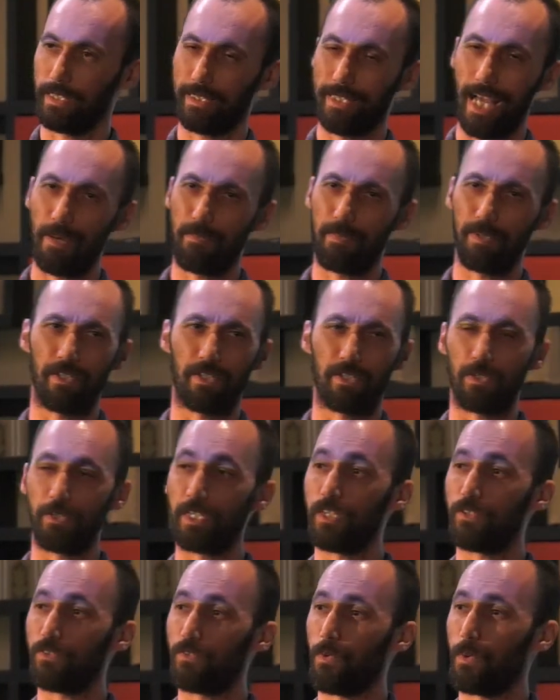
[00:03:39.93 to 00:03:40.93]
has happened
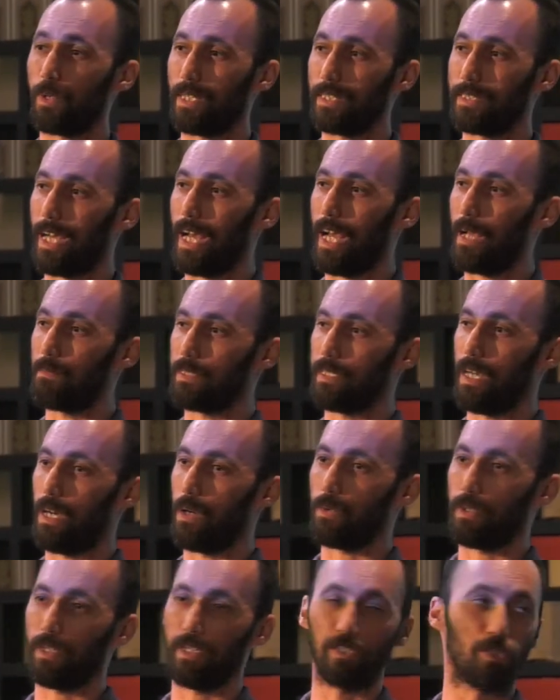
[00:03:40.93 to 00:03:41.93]
30 or 40 times
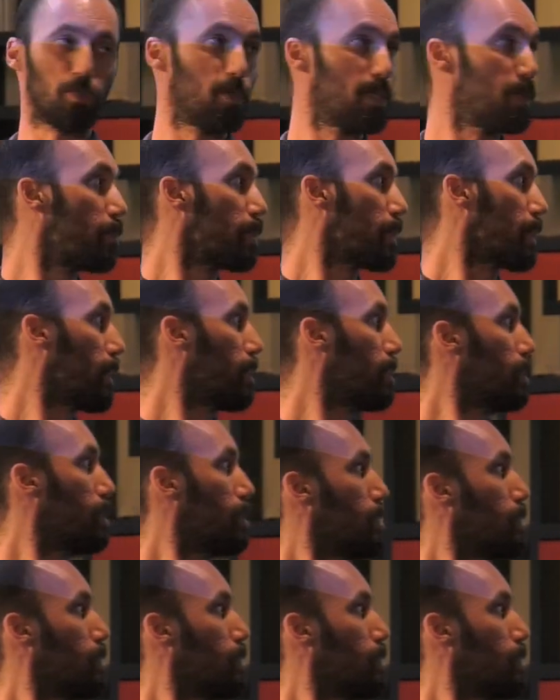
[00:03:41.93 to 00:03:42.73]
now, where a tweet will get